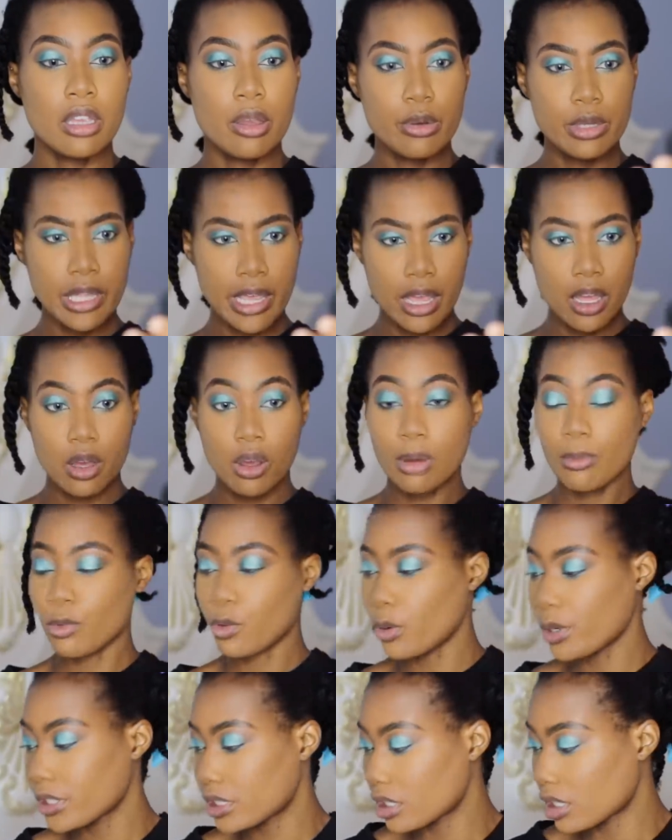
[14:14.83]
So now
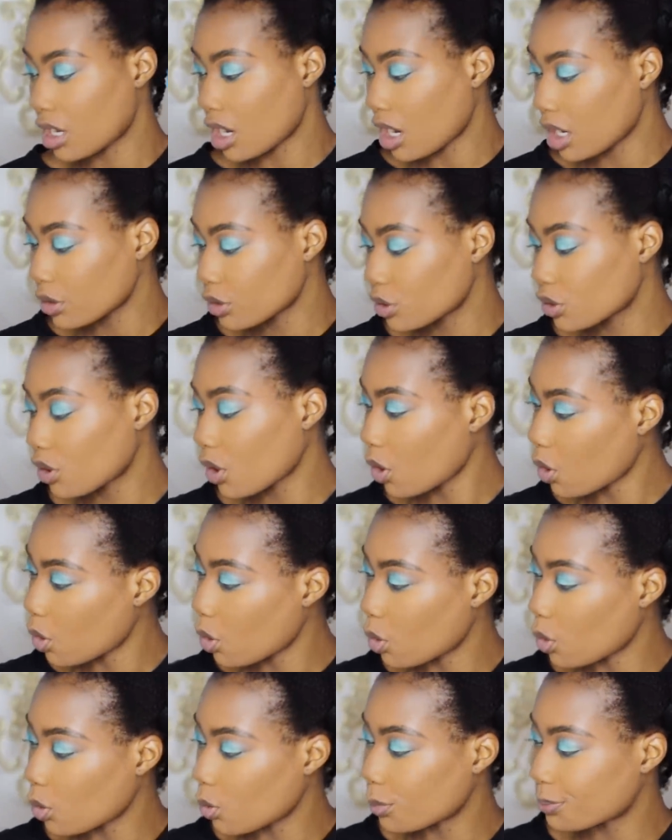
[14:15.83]
I'm going to
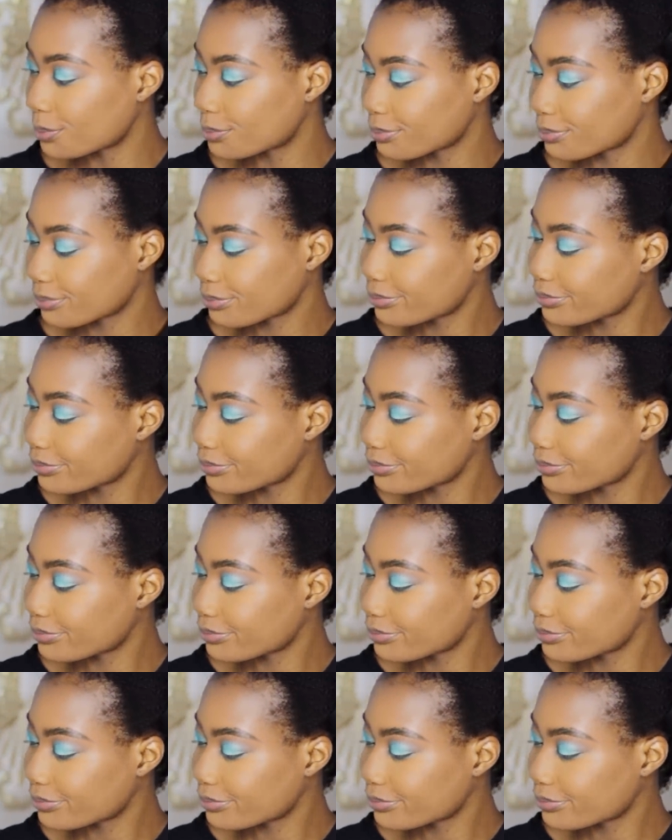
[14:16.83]
contour.